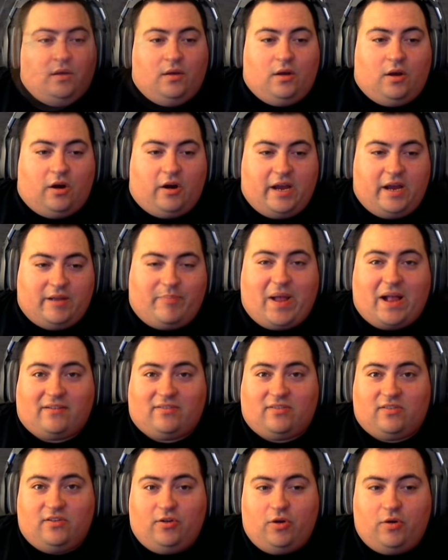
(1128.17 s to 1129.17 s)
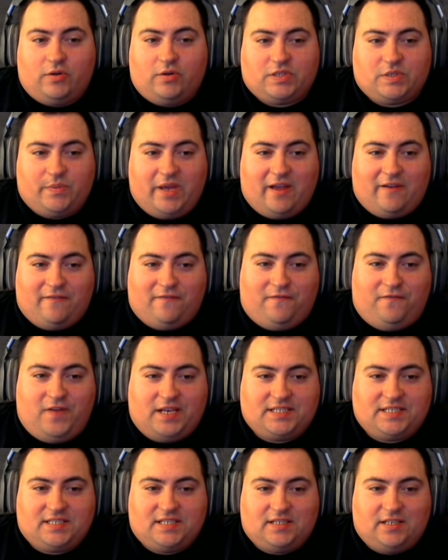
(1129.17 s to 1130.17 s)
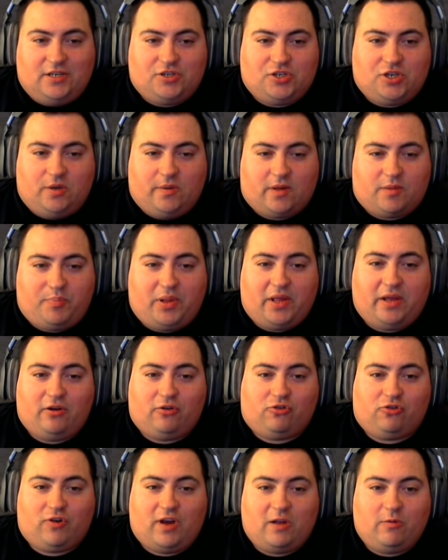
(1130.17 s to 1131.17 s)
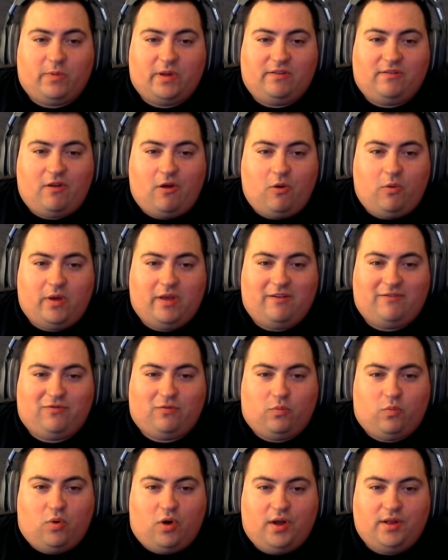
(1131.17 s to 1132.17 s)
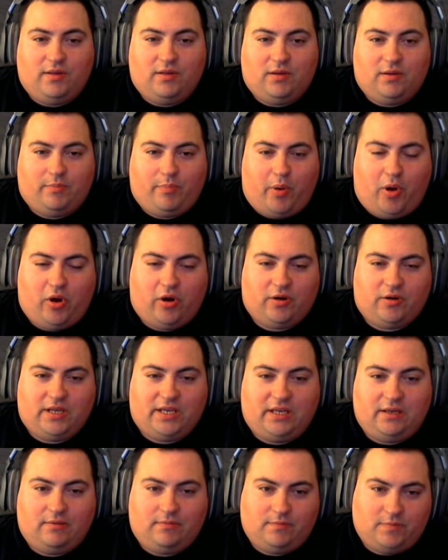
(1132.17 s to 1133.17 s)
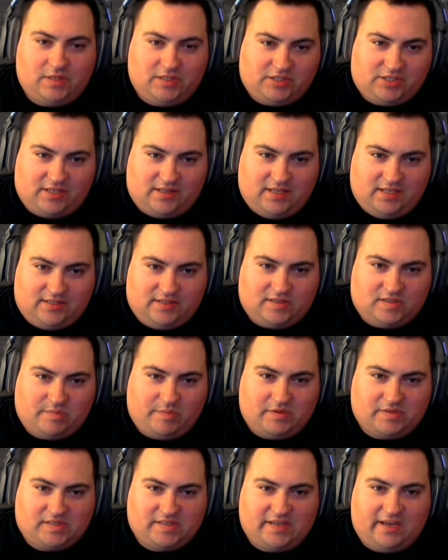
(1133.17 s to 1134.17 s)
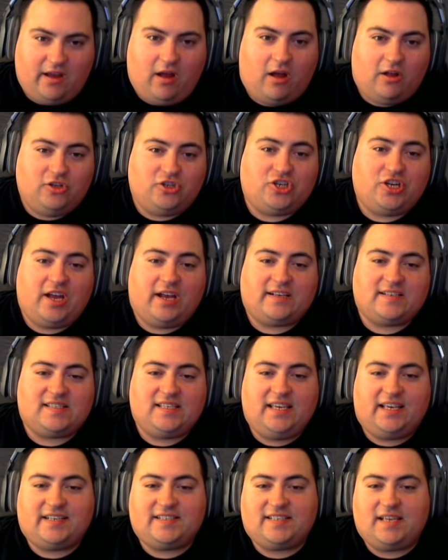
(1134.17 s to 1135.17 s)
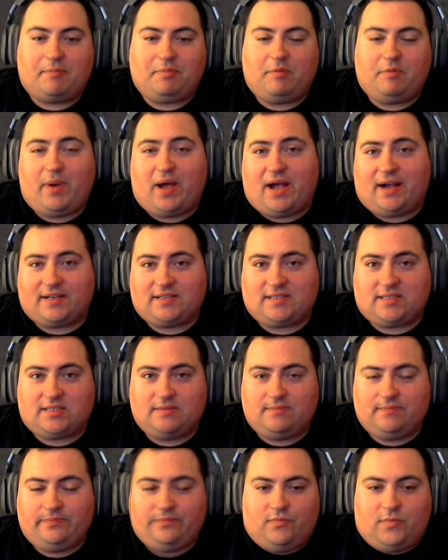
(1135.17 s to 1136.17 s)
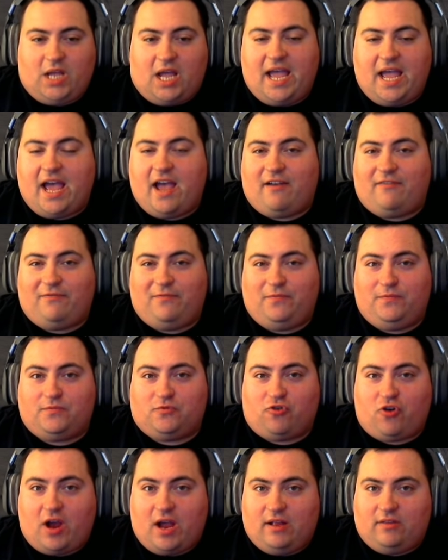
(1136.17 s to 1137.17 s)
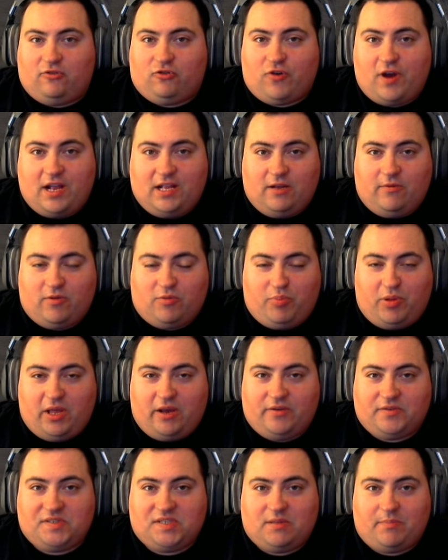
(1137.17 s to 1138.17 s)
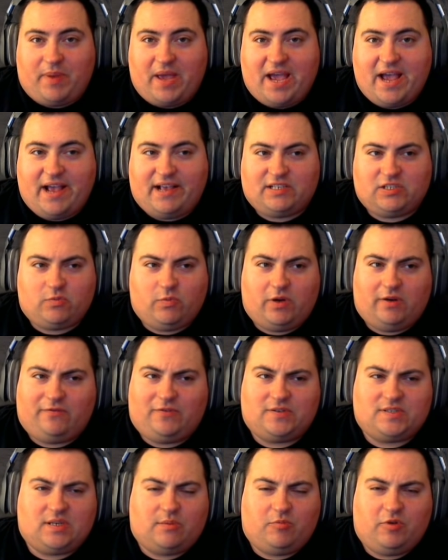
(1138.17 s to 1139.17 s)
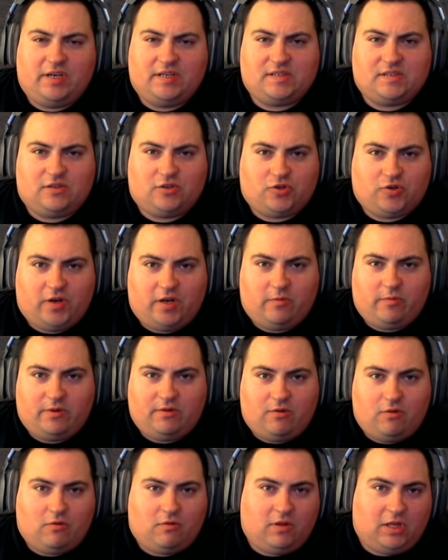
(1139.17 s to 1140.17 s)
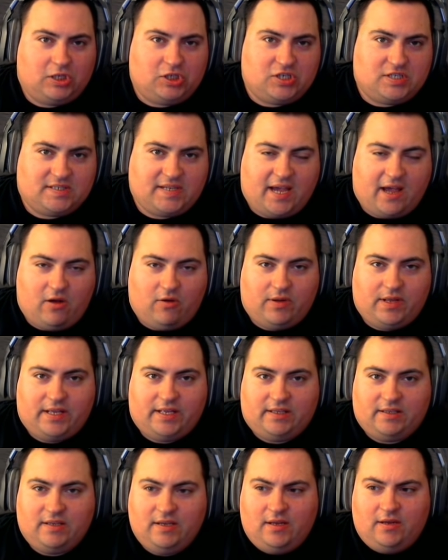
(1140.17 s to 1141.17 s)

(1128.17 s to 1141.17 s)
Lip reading: All right, back to the notes. We have fixed an issue with player trade window if one party, this I think this is supposed to say, unchecks the accept box. I have tried trading with players in the past where for some reason the trade window glitches out and